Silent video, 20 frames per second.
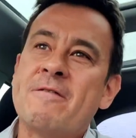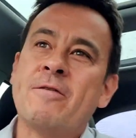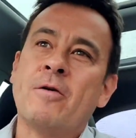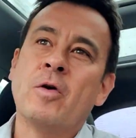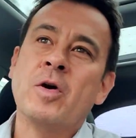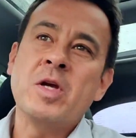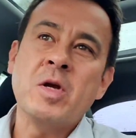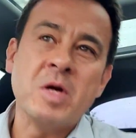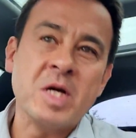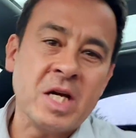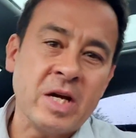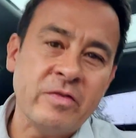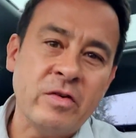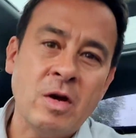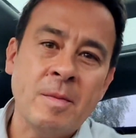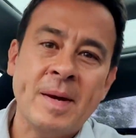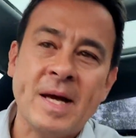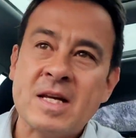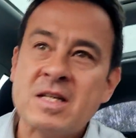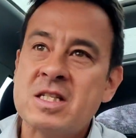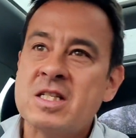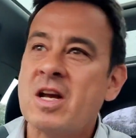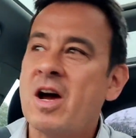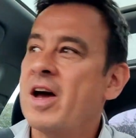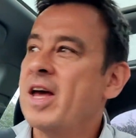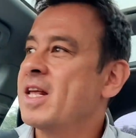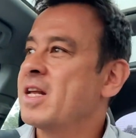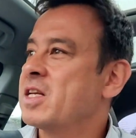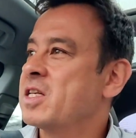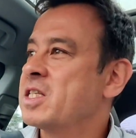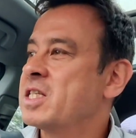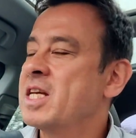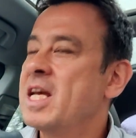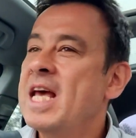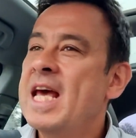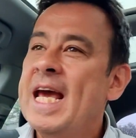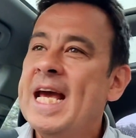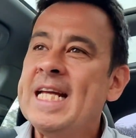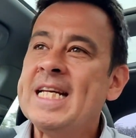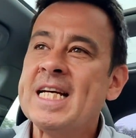it for you and give you a bit of science.
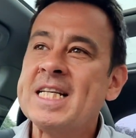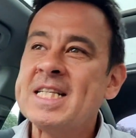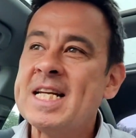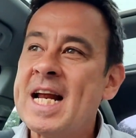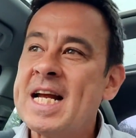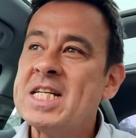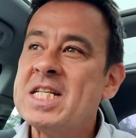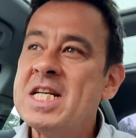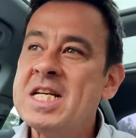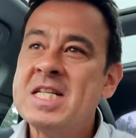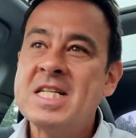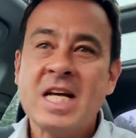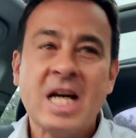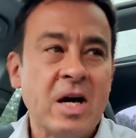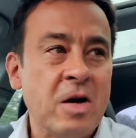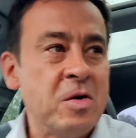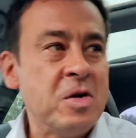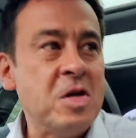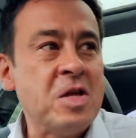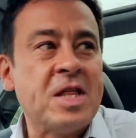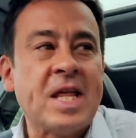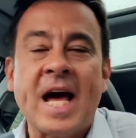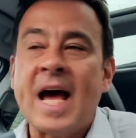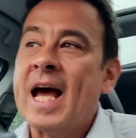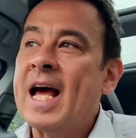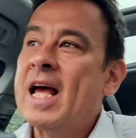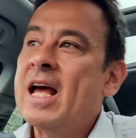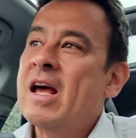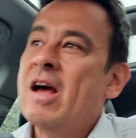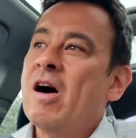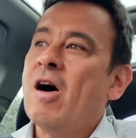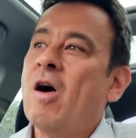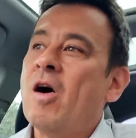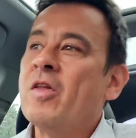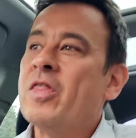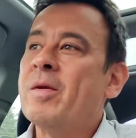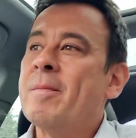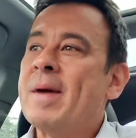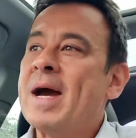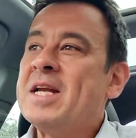It doesn't actually tell you that
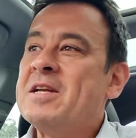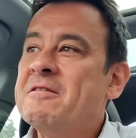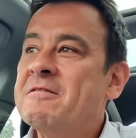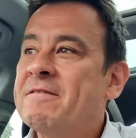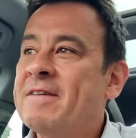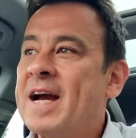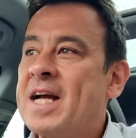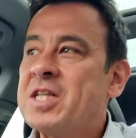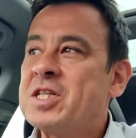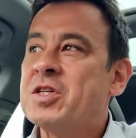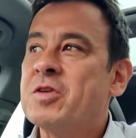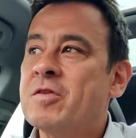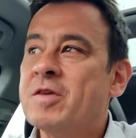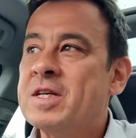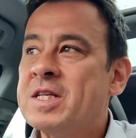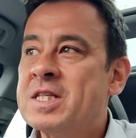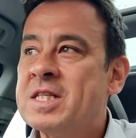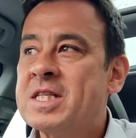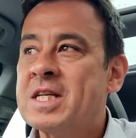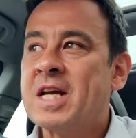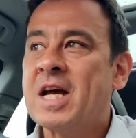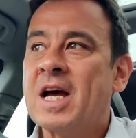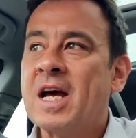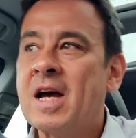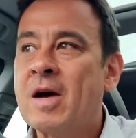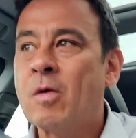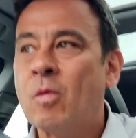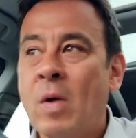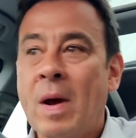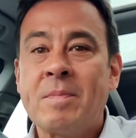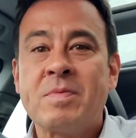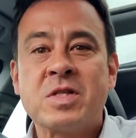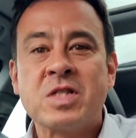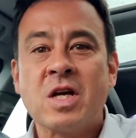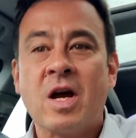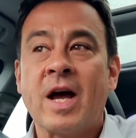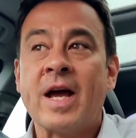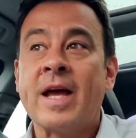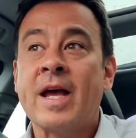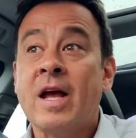on the manufacturer's
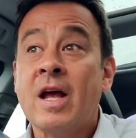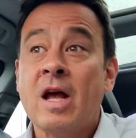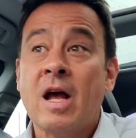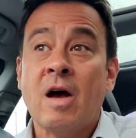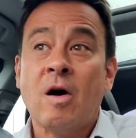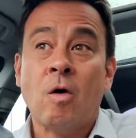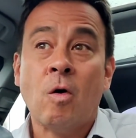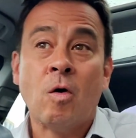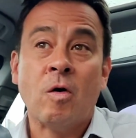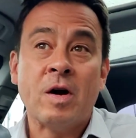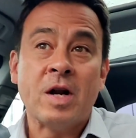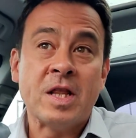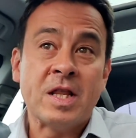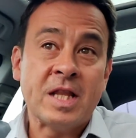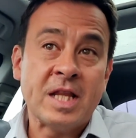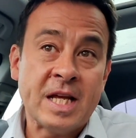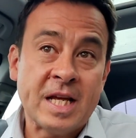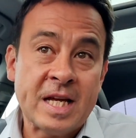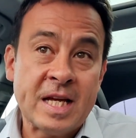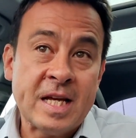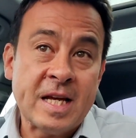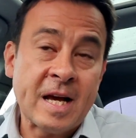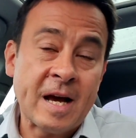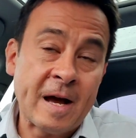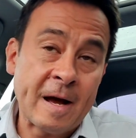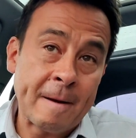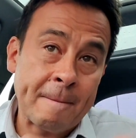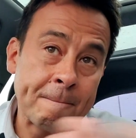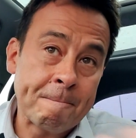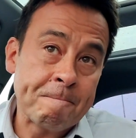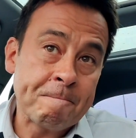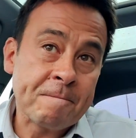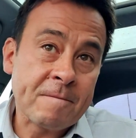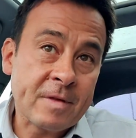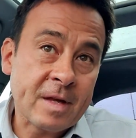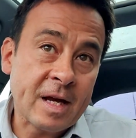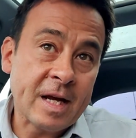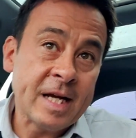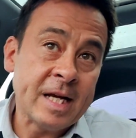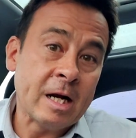website or in the
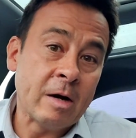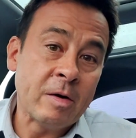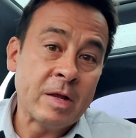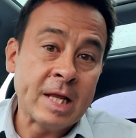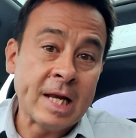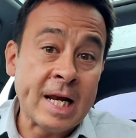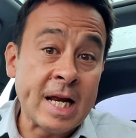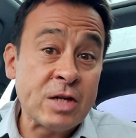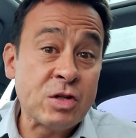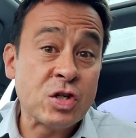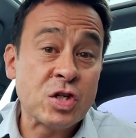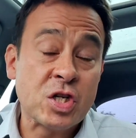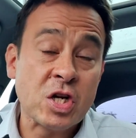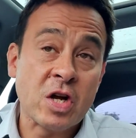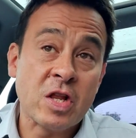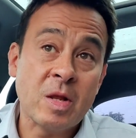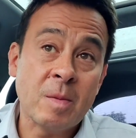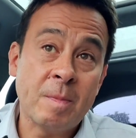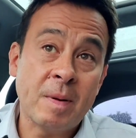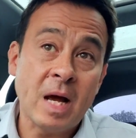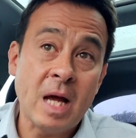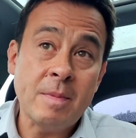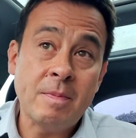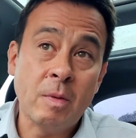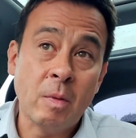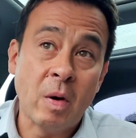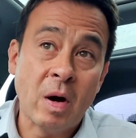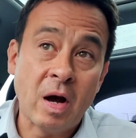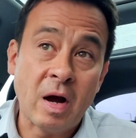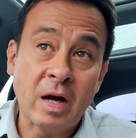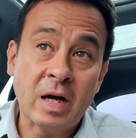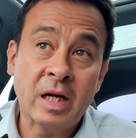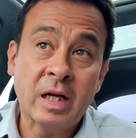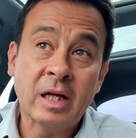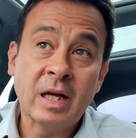in the literature and the paperwork.